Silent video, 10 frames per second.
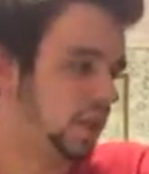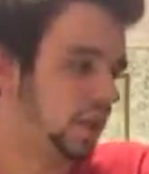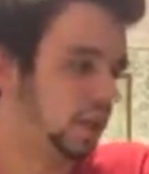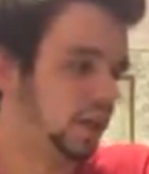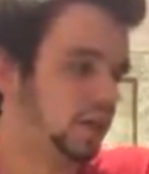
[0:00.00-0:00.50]

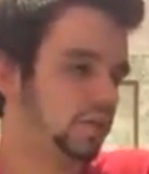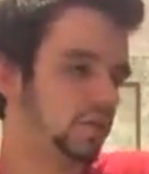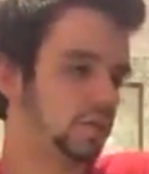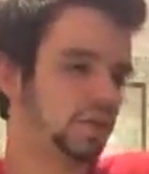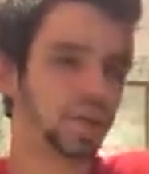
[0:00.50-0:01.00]
then I
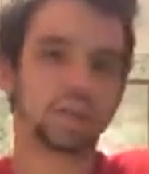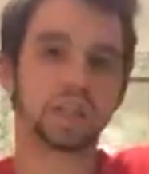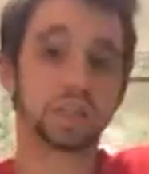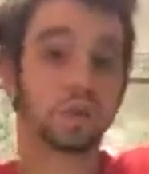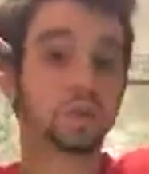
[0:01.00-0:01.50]
also like
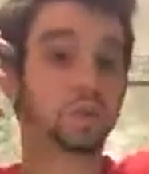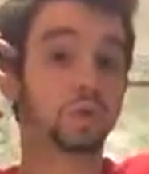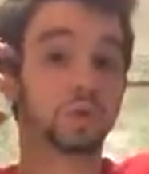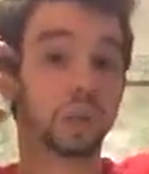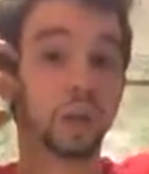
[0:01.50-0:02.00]
that they're also
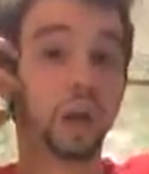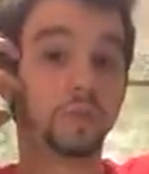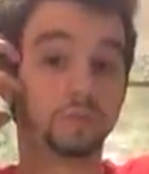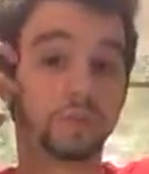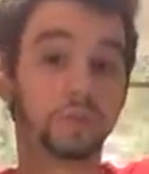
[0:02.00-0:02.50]
really
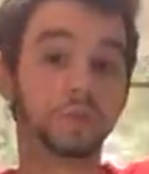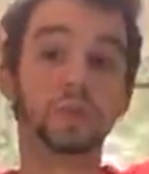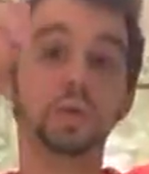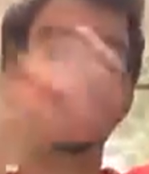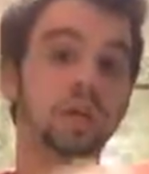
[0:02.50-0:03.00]
comfortable,
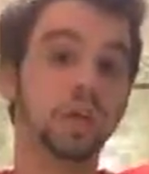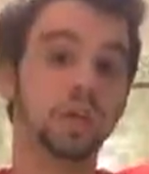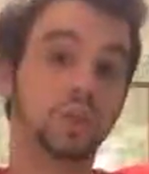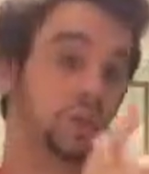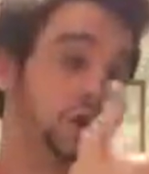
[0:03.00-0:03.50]

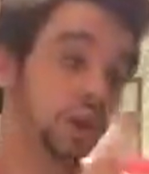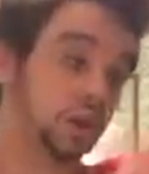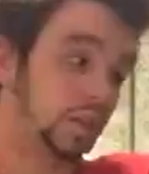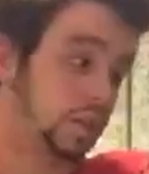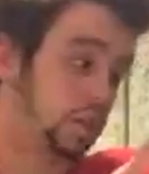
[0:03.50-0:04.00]
to
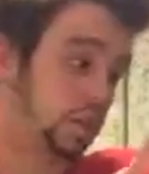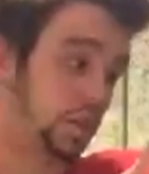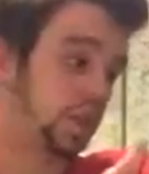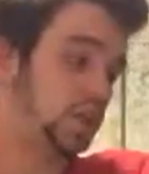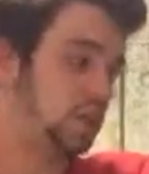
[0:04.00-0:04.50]
where
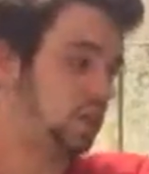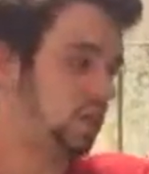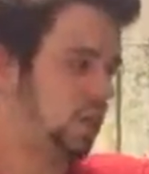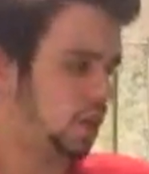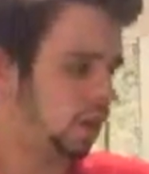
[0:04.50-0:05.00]

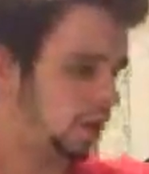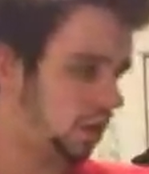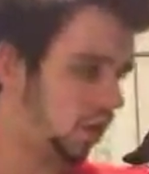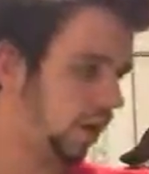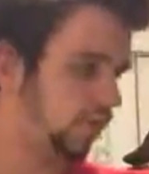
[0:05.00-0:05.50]
these, you
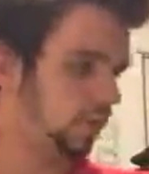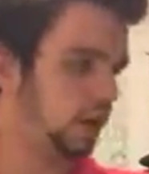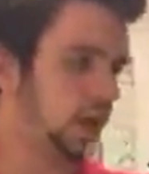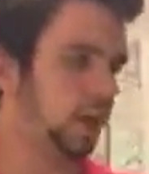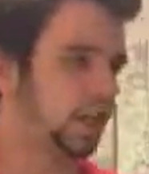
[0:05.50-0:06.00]
know, I feel
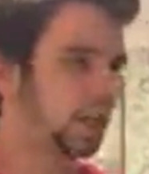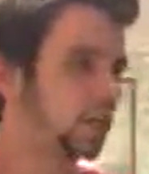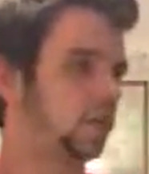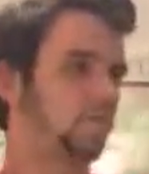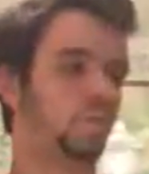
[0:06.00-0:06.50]
like
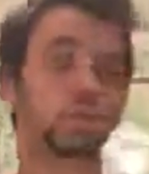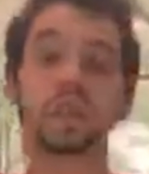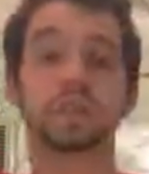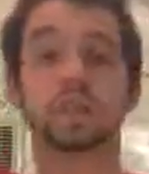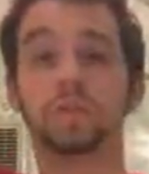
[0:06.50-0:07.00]
weren't
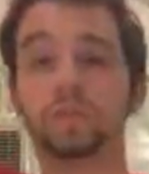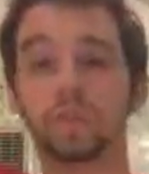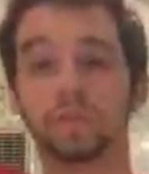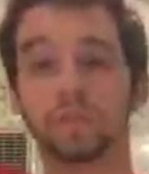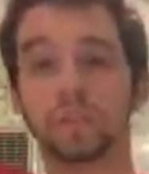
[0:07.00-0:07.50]
as
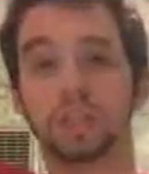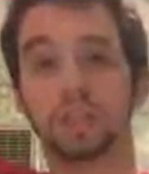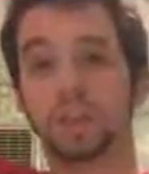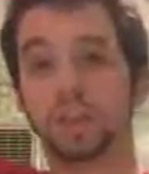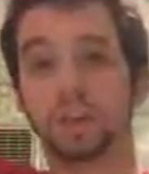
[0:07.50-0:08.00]
comfortable at first.
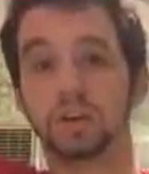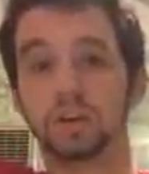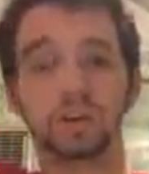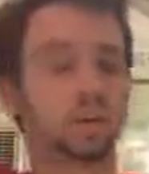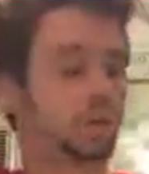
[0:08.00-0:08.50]
Now they
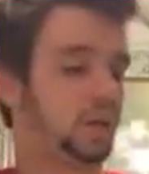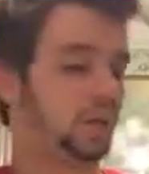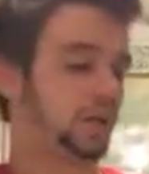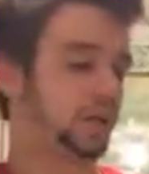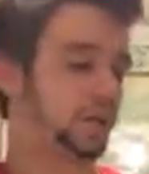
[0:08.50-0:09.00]
are.
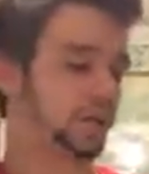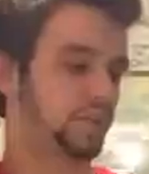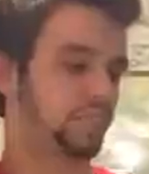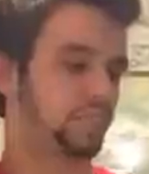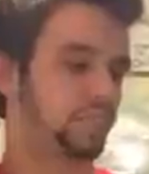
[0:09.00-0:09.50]

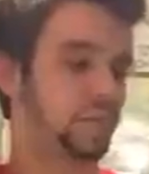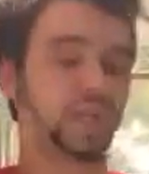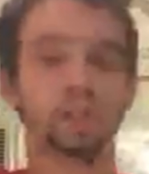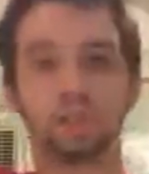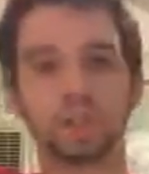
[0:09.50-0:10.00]

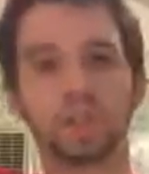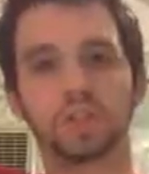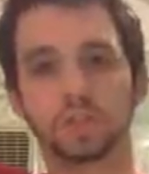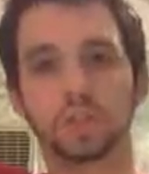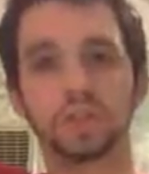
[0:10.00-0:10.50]
Best quality
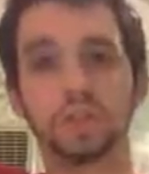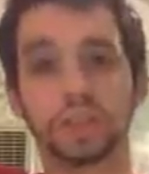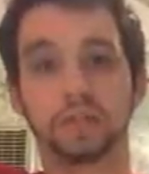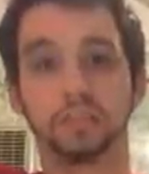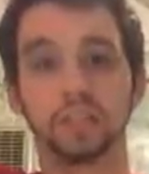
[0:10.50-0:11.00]
is with
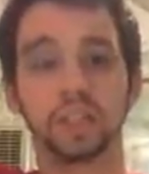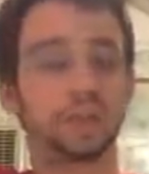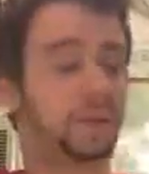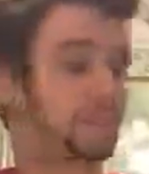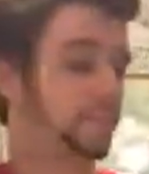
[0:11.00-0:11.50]
USB,
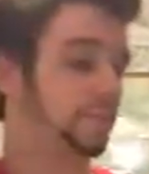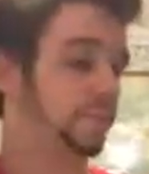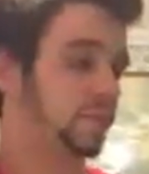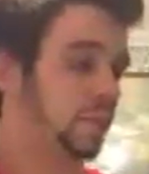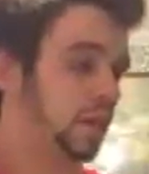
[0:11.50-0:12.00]

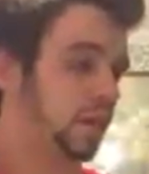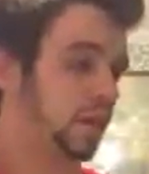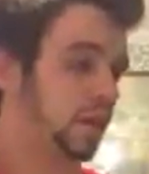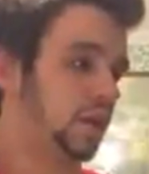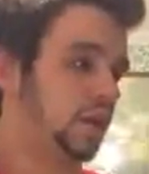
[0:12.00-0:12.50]

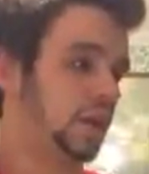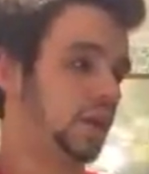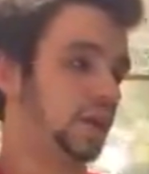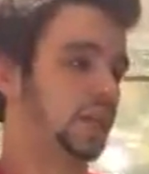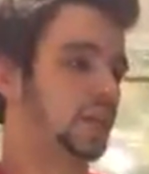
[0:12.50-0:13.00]
and I
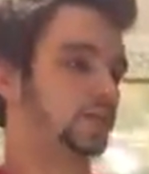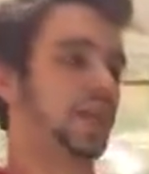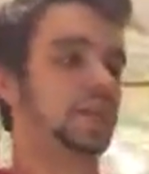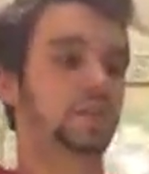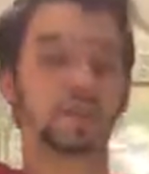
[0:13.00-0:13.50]
like the
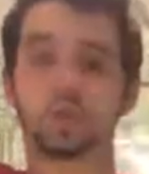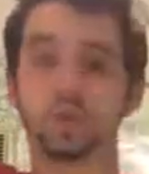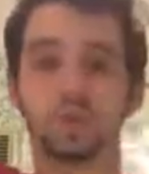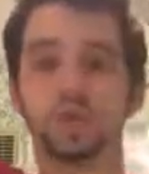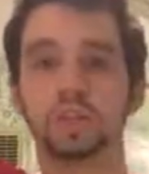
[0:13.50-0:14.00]
bass
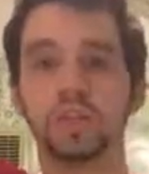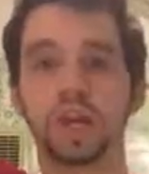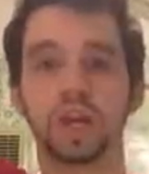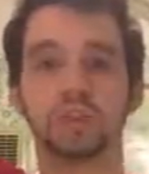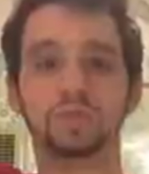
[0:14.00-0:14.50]
control that you
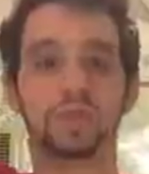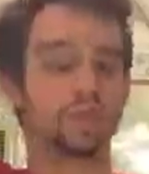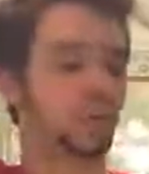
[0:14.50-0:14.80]
have.